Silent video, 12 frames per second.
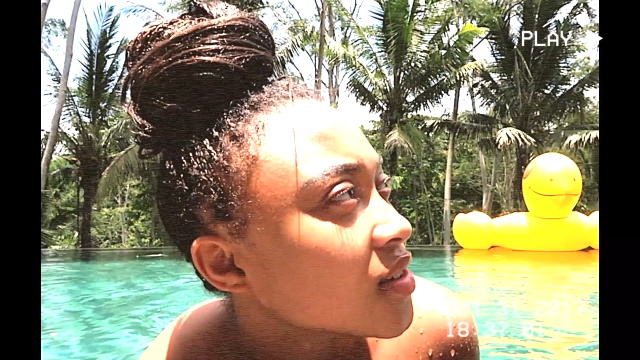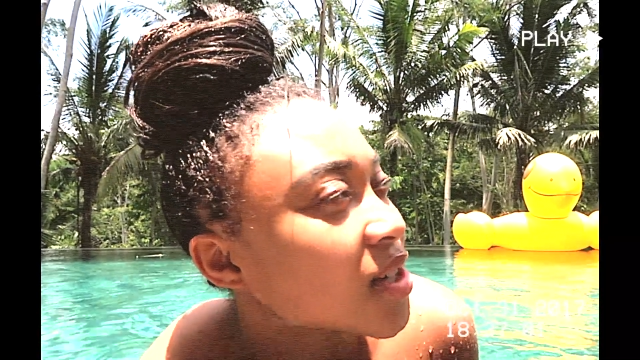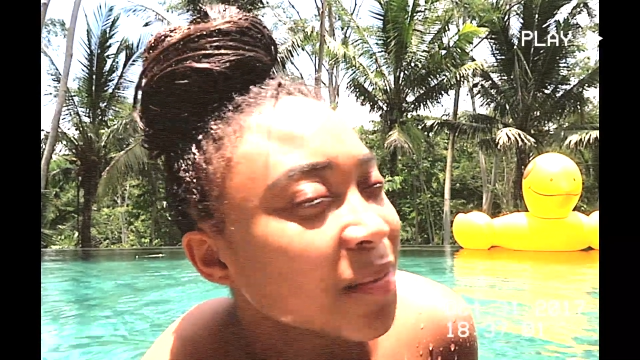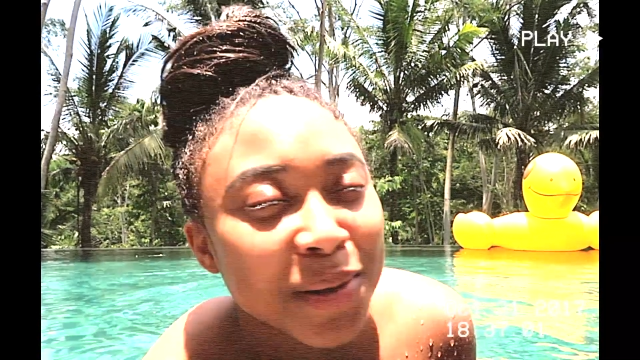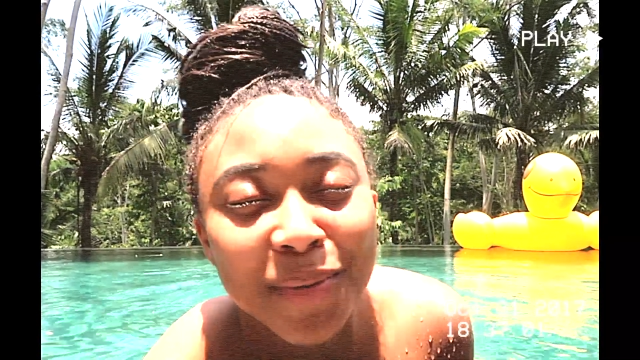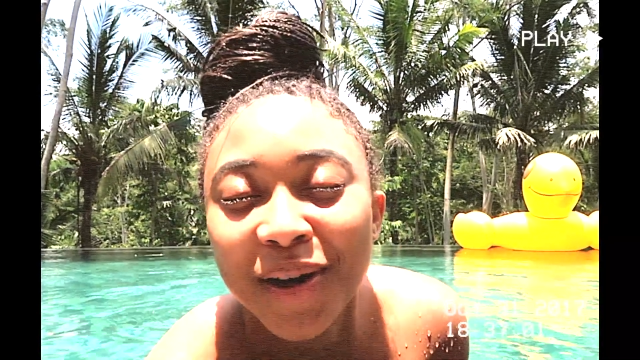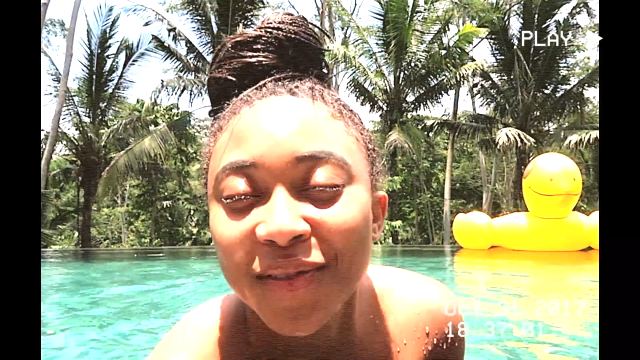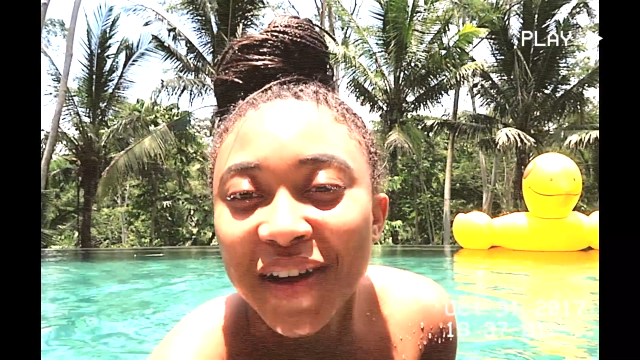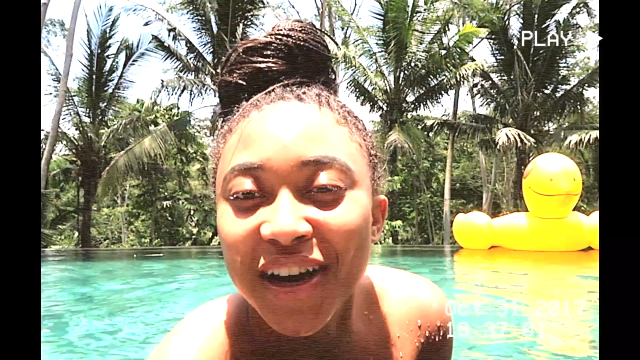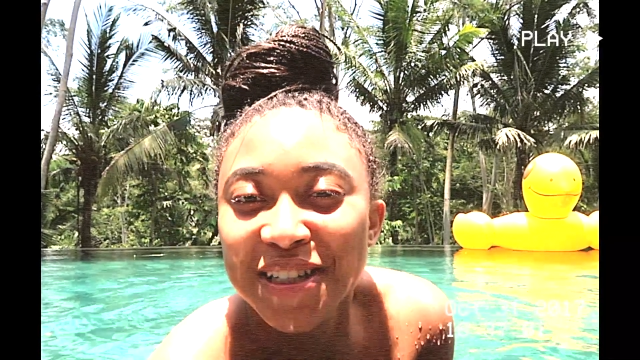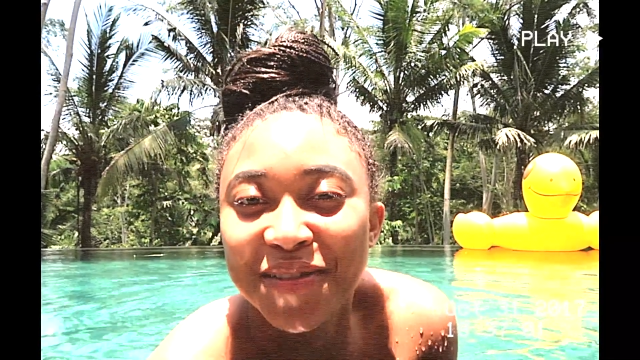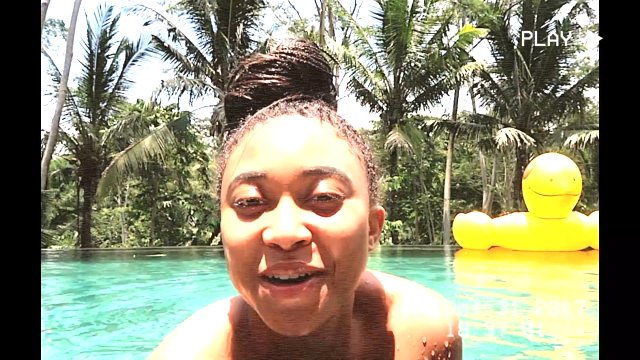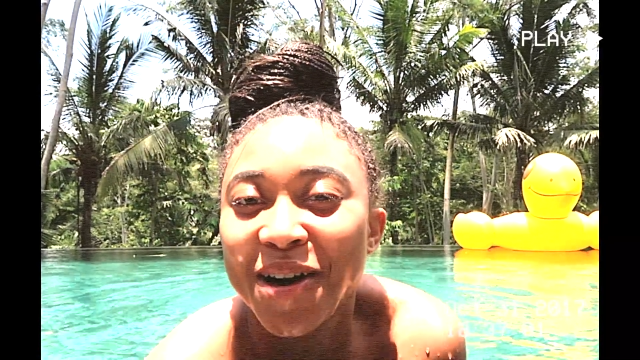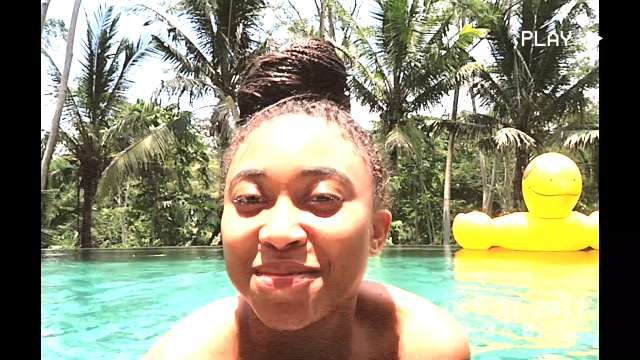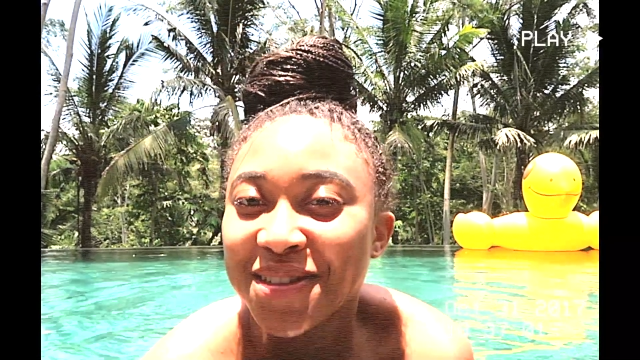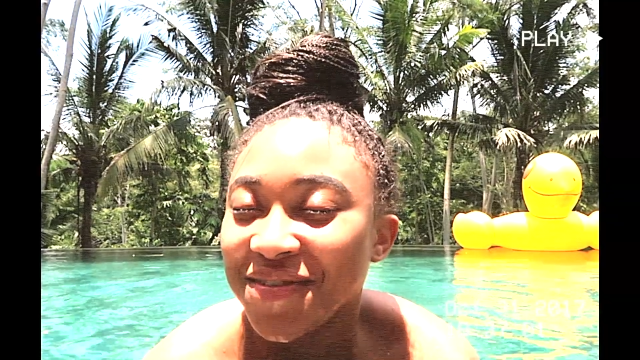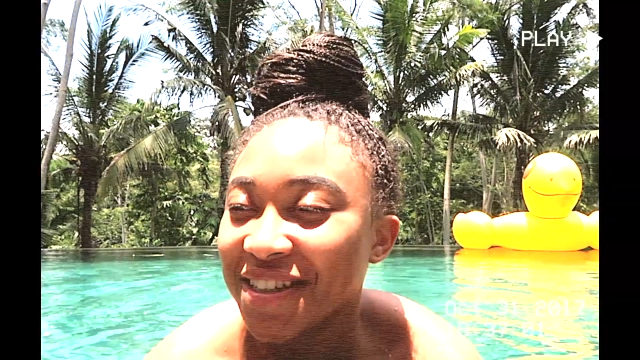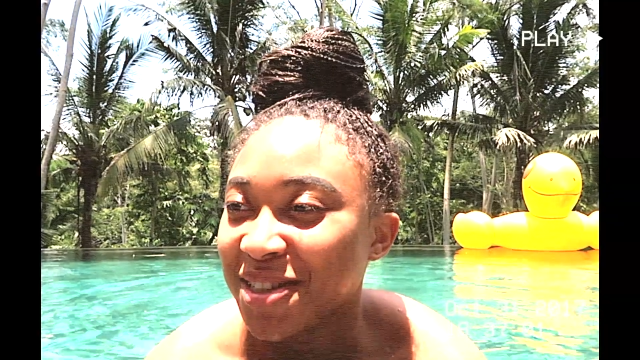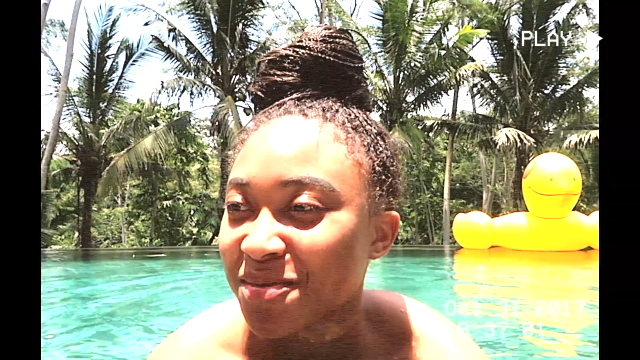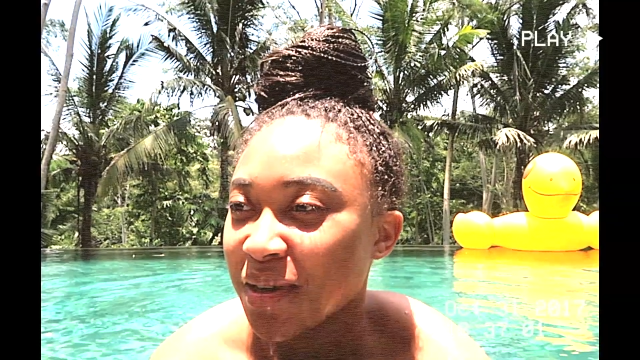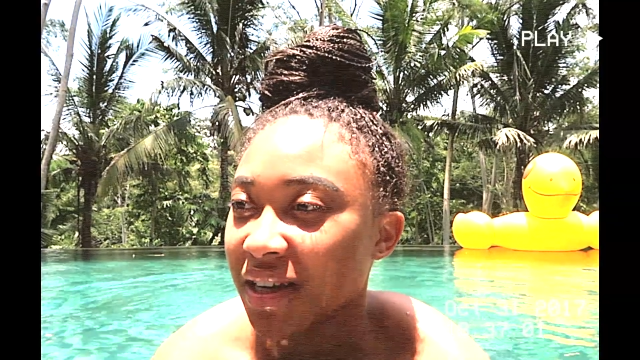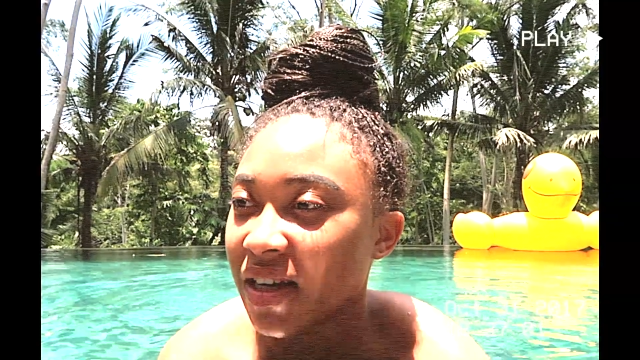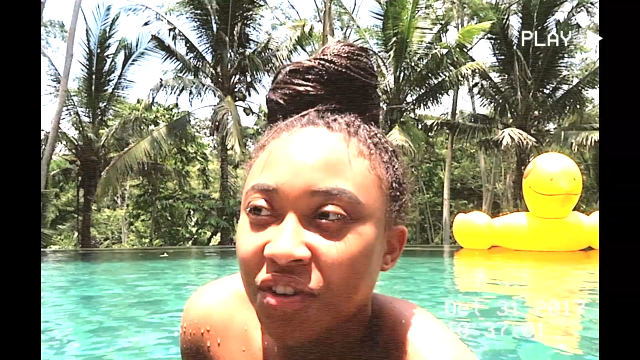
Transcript: So many butterflies have come to visit me.